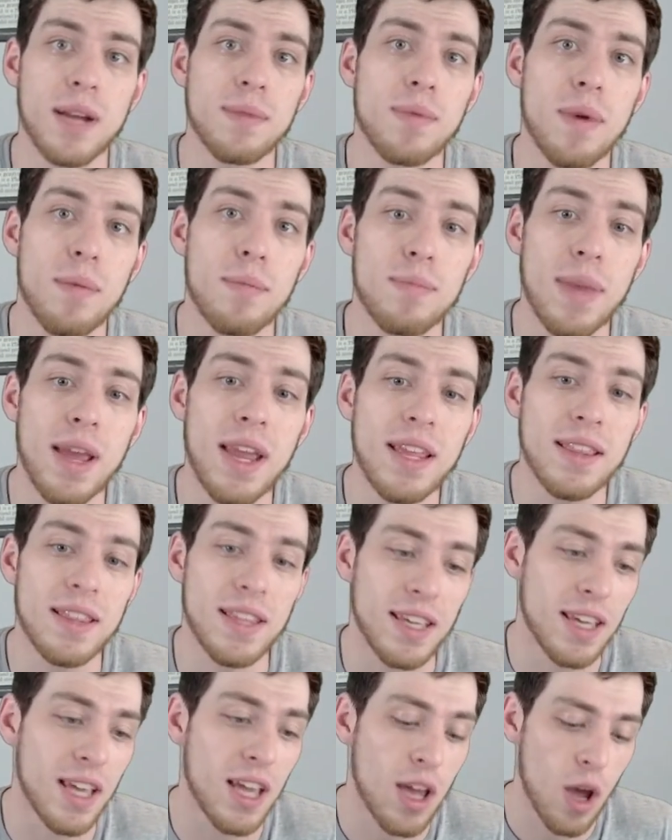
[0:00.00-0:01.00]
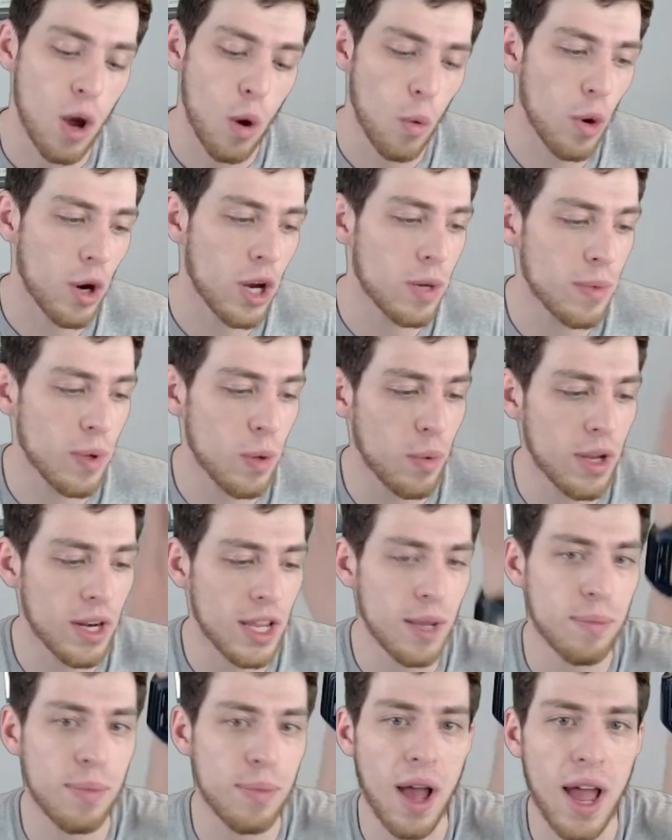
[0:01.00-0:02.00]
but mainly we're going to be
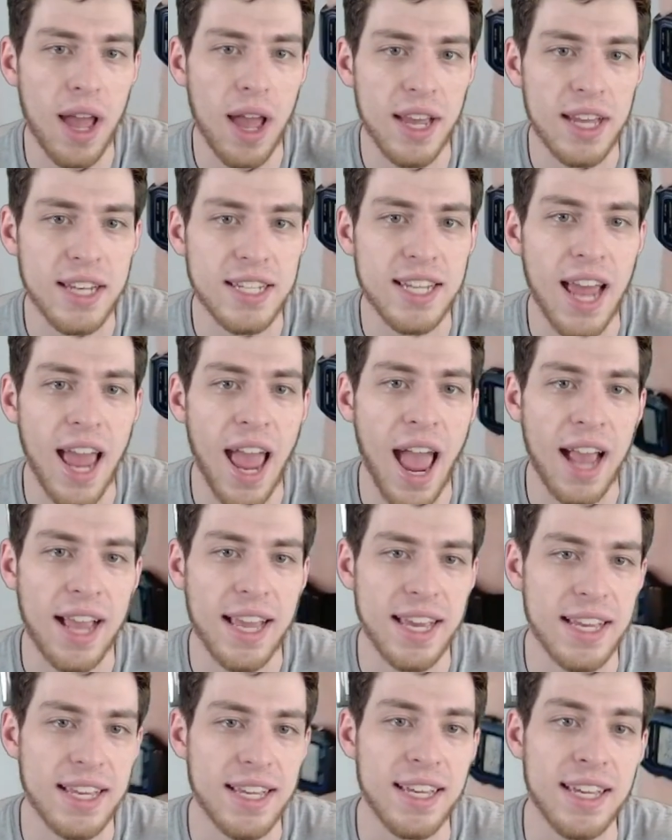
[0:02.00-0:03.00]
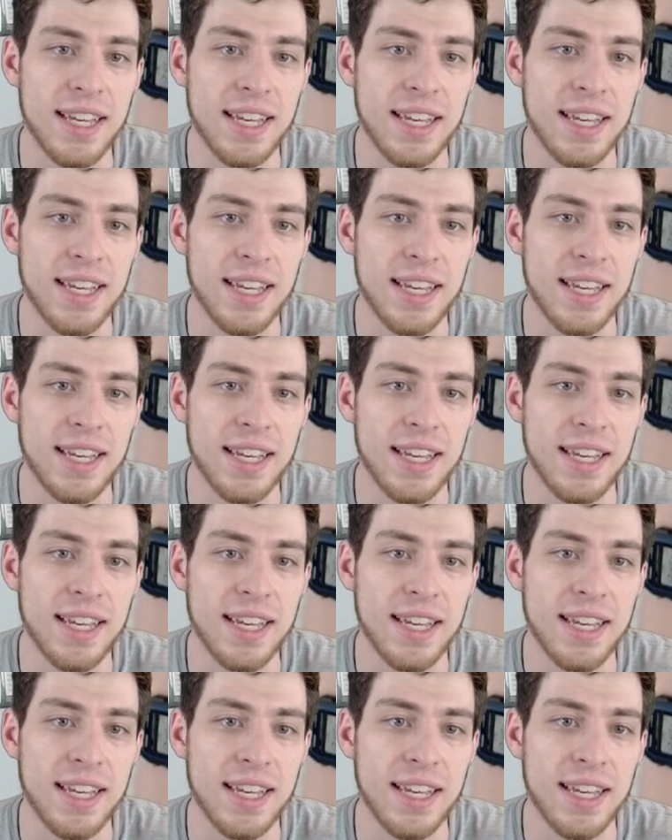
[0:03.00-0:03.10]
winning by attacking